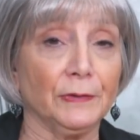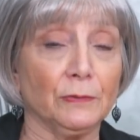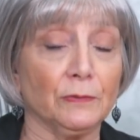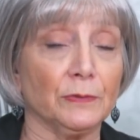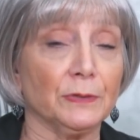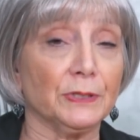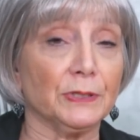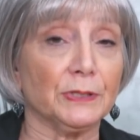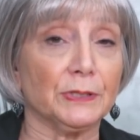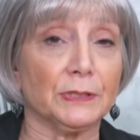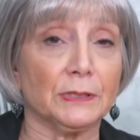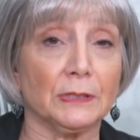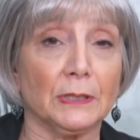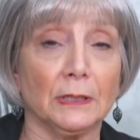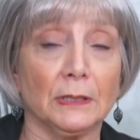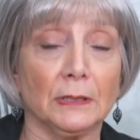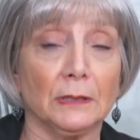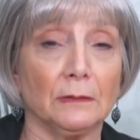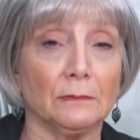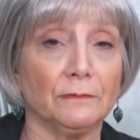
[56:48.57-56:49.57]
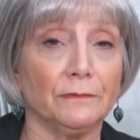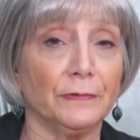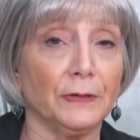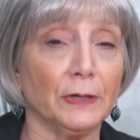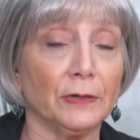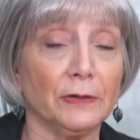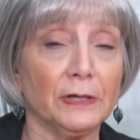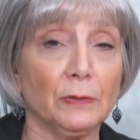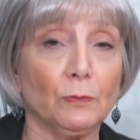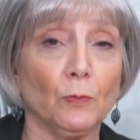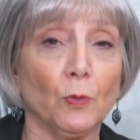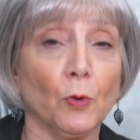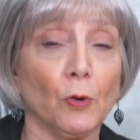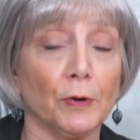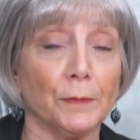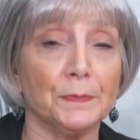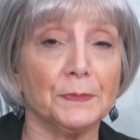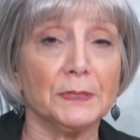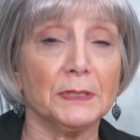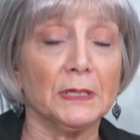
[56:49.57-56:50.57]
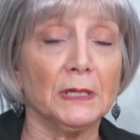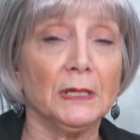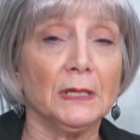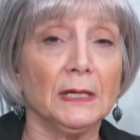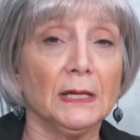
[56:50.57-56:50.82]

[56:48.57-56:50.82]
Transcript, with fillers: It was uh, very warped.